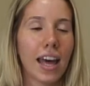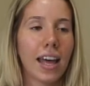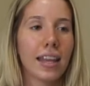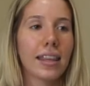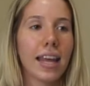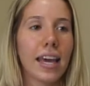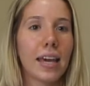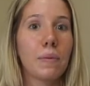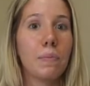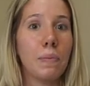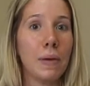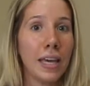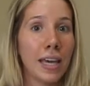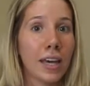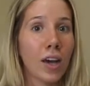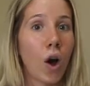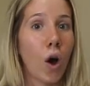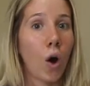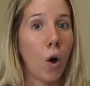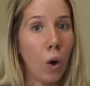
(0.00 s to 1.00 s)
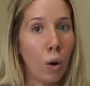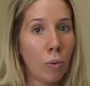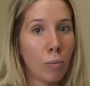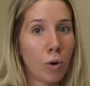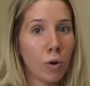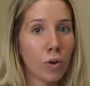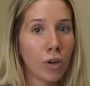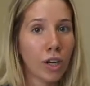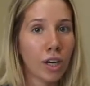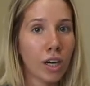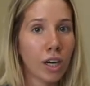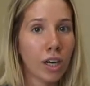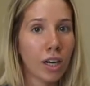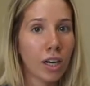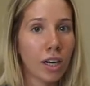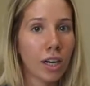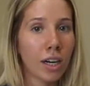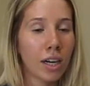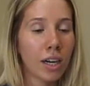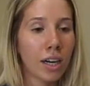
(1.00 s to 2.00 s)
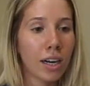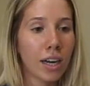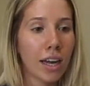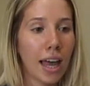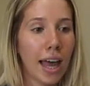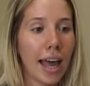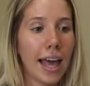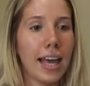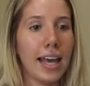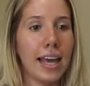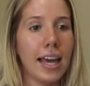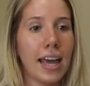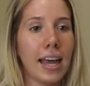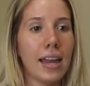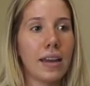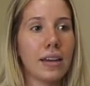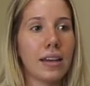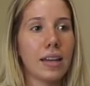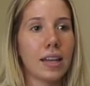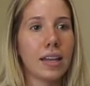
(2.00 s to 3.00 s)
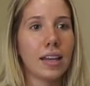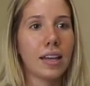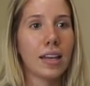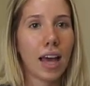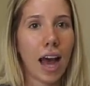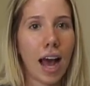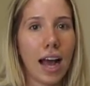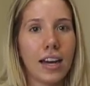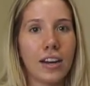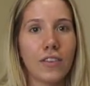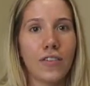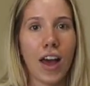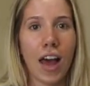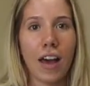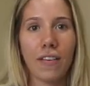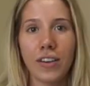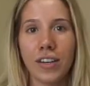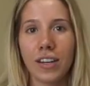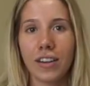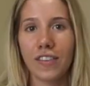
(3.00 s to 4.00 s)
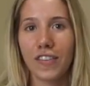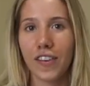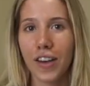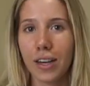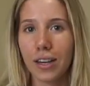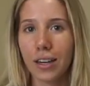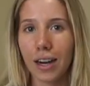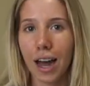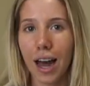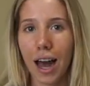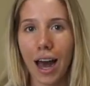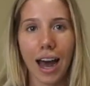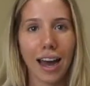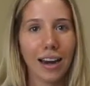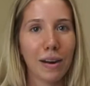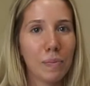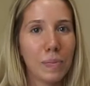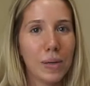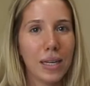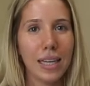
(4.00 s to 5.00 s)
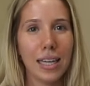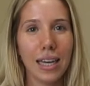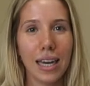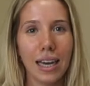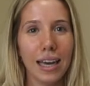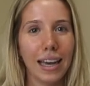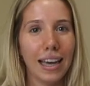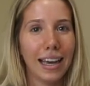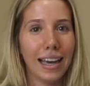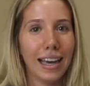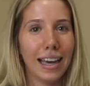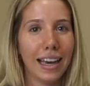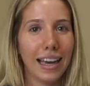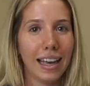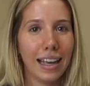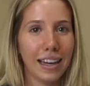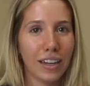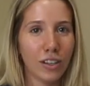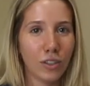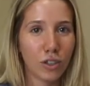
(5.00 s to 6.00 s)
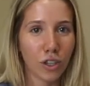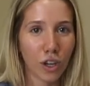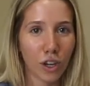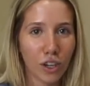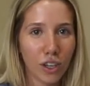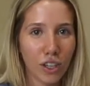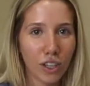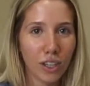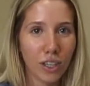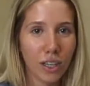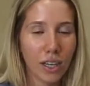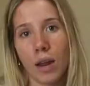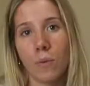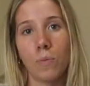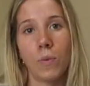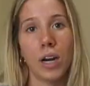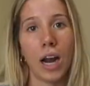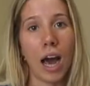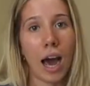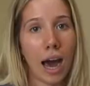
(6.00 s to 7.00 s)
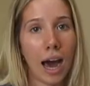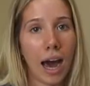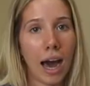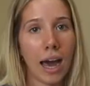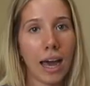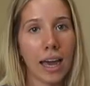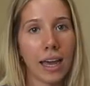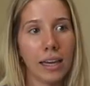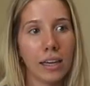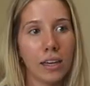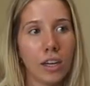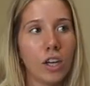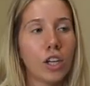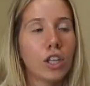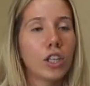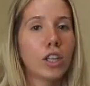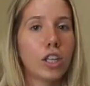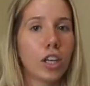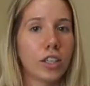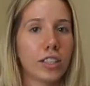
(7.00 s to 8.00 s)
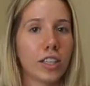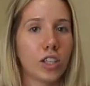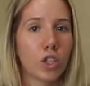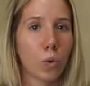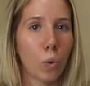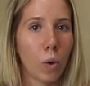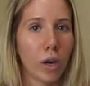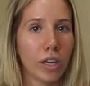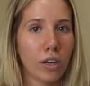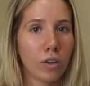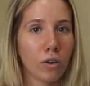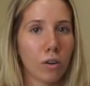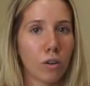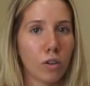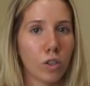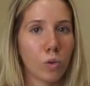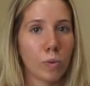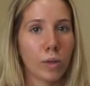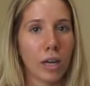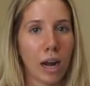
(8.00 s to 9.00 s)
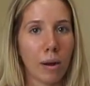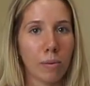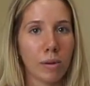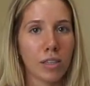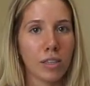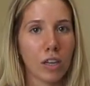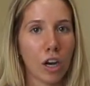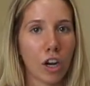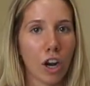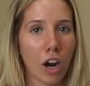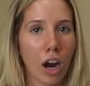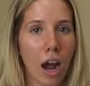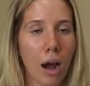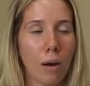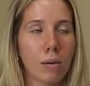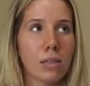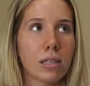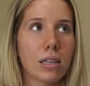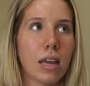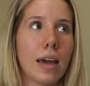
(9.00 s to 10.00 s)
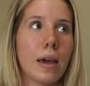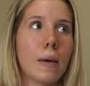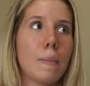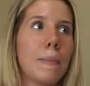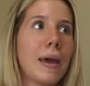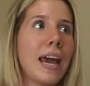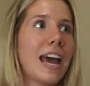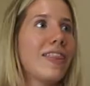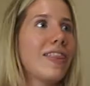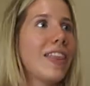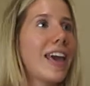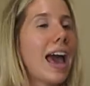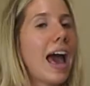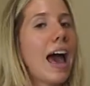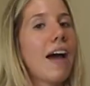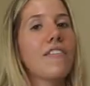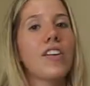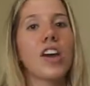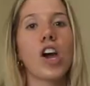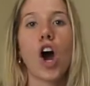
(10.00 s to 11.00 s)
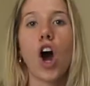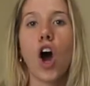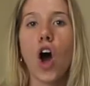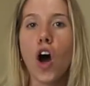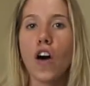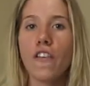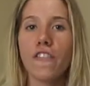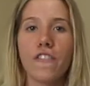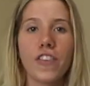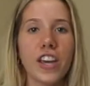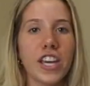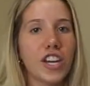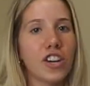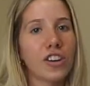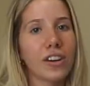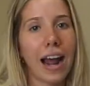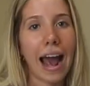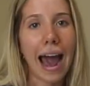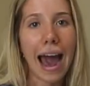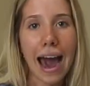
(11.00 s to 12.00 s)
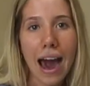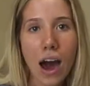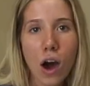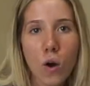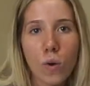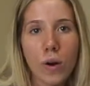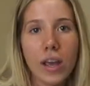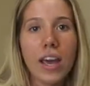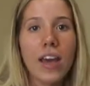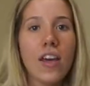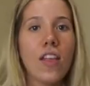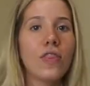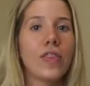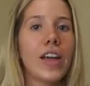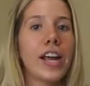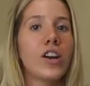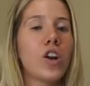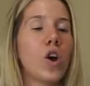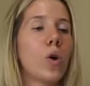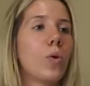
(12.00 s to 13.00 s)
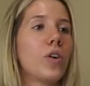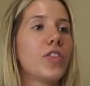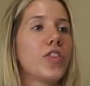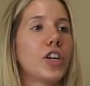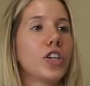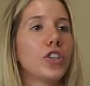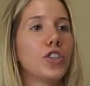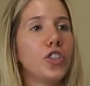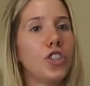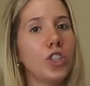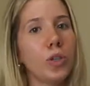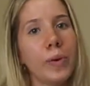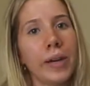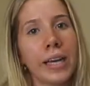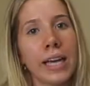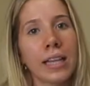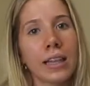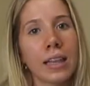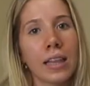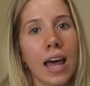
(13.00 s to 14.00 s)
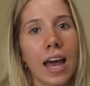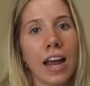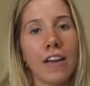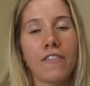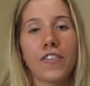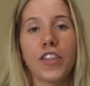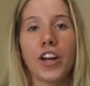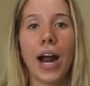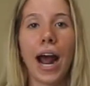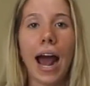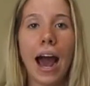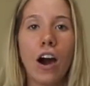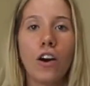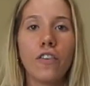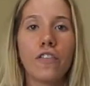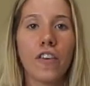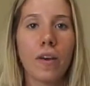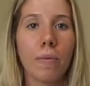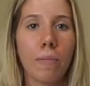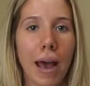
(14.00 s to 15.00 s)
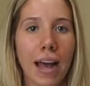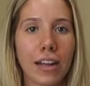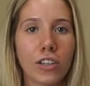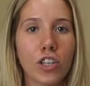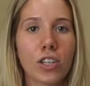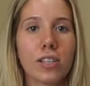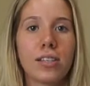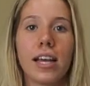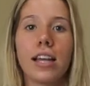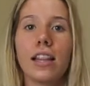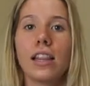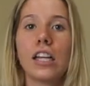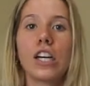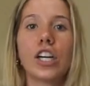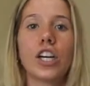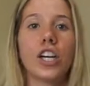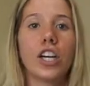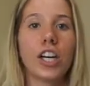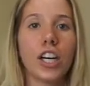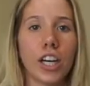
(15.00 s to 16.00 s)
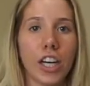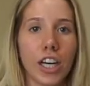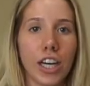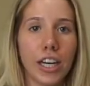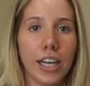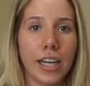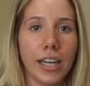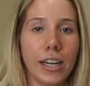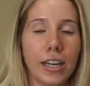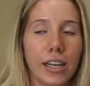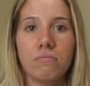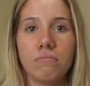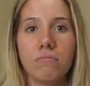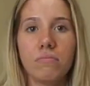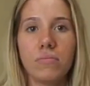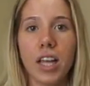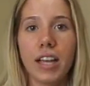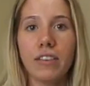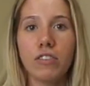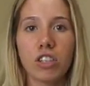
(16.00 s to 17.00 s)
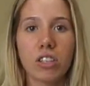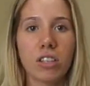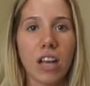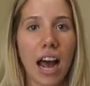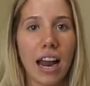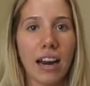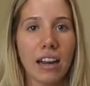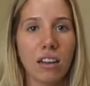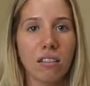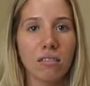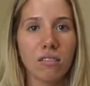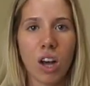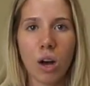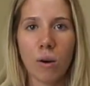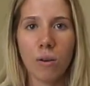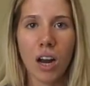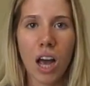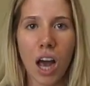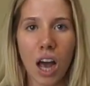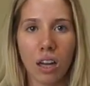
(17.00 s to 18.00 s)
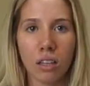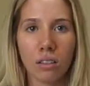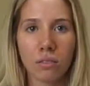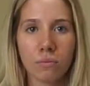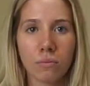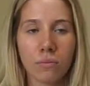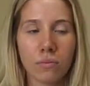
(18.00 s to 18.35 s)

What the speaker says: Like being a homeowner and kind of having to figure out how to be an adult. And when I looked at 20-year-olds when I was younger, I was like, man, they have it all figured out. They know what they're doing in life. Their outfit matches, they look good. They just got it going on.